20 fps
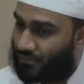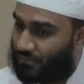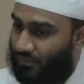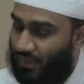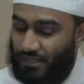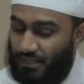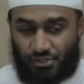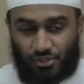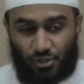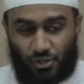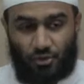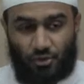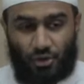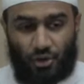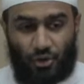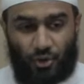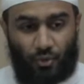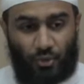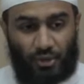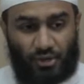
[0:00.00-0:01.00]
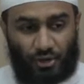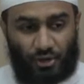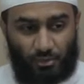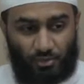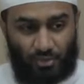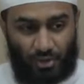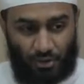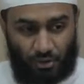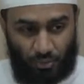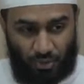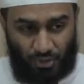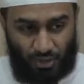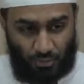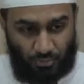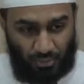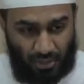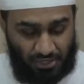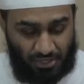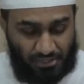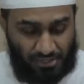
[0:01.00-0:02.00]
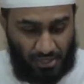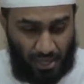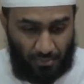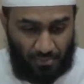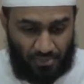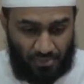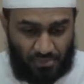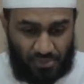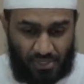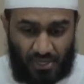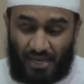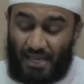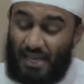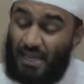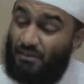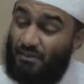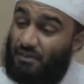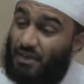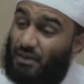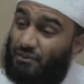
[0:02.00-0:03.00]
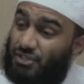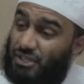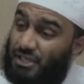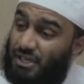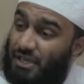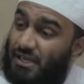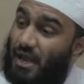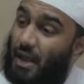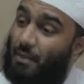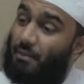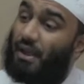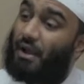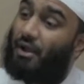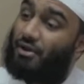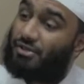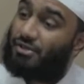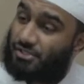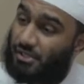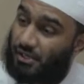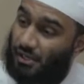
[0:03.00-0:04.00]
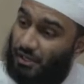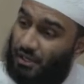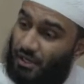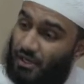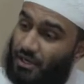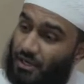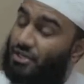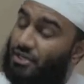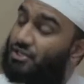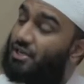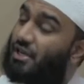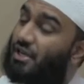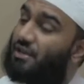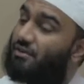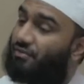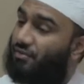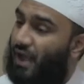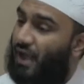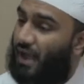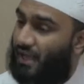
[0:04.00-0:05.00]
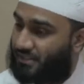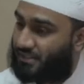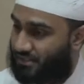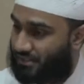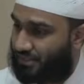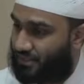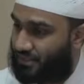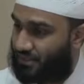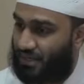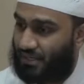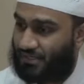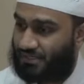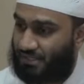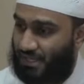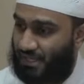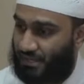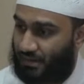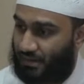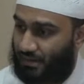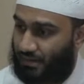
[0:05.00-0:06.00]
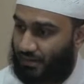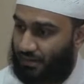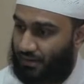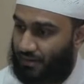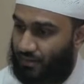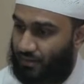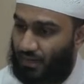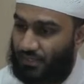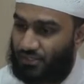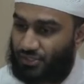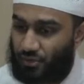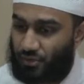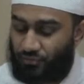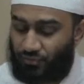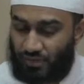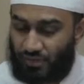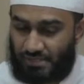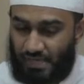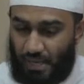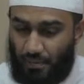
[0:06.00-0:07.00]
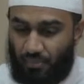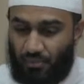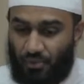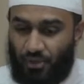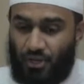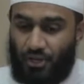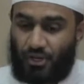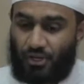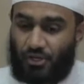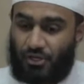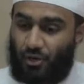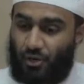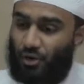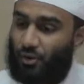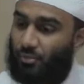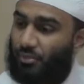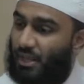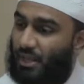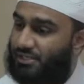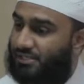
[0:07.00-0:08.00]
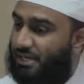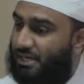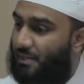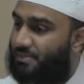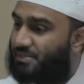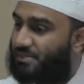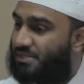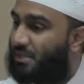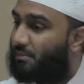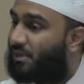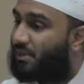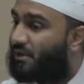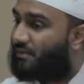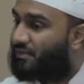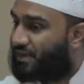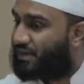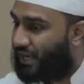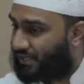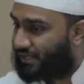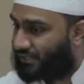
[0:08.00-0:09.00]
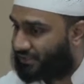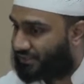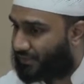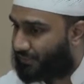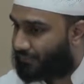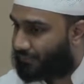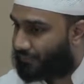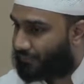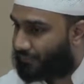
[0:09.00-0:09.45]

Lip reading: right? So when her blood stops, even if she did not make ghusl, she can fast the next day, right? So for example, her blood stops in the middle of the night,